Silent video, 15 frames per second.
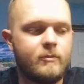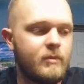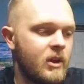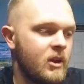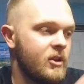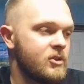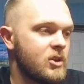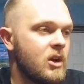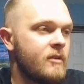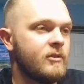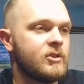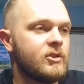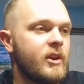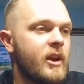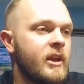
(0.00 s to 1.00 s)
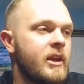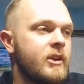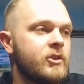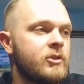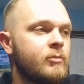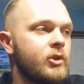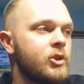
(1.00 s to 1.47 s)
Because obviously I can't
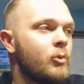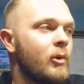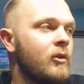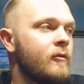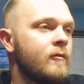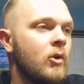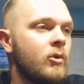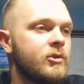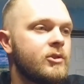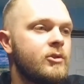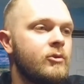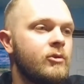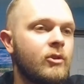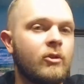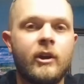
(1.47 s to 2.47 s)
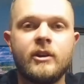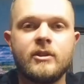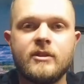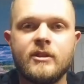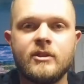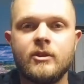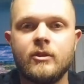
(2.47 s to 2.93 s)
just put 12 volts to the crank
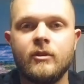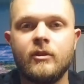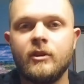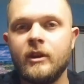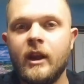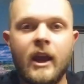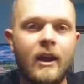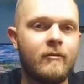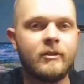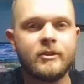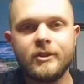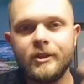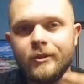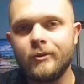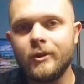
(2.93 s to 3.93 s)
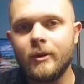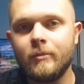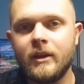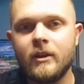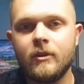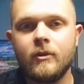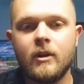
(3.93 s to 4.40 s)
sensor and have a signal come
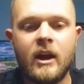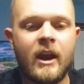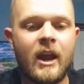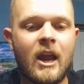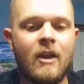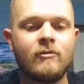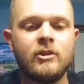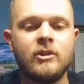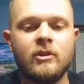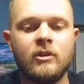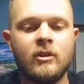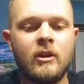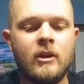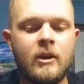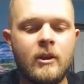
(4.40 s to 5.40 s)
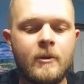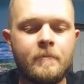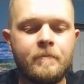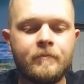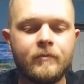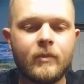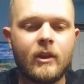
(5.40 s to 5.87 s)
out. I have to
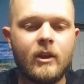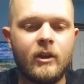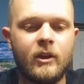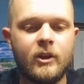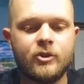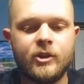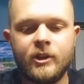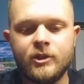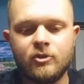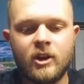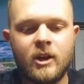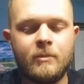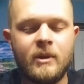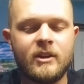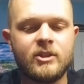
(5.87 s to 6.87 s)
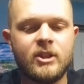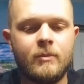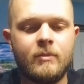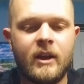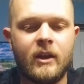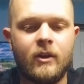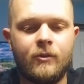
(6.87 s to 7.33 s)
transcribe that
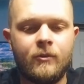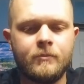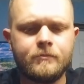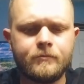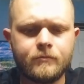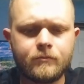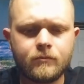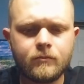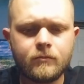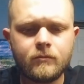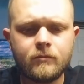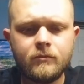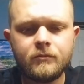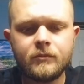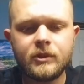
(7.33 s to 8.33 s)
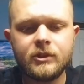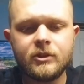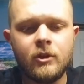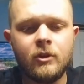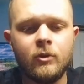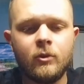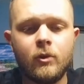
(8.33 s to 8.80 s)
somehow.
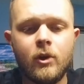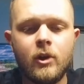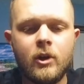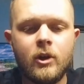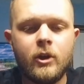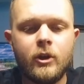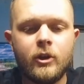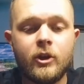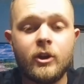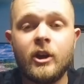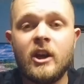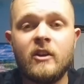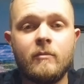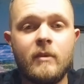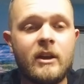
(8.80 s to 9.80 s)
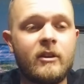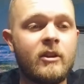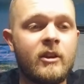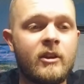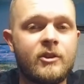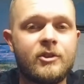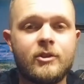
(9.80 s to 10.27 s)
So could I have made
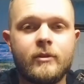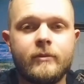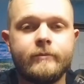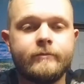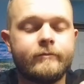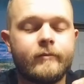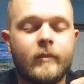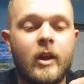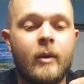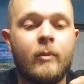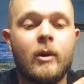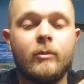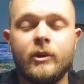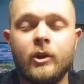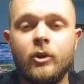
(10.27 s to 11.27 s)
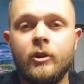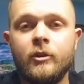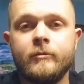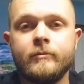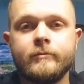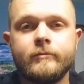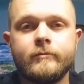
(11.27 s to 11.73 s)
this? I probably
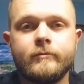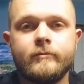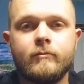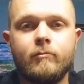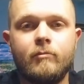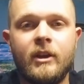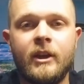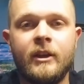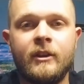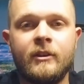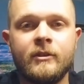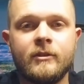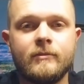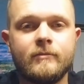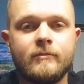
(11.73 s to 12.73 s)
could, but I didn't.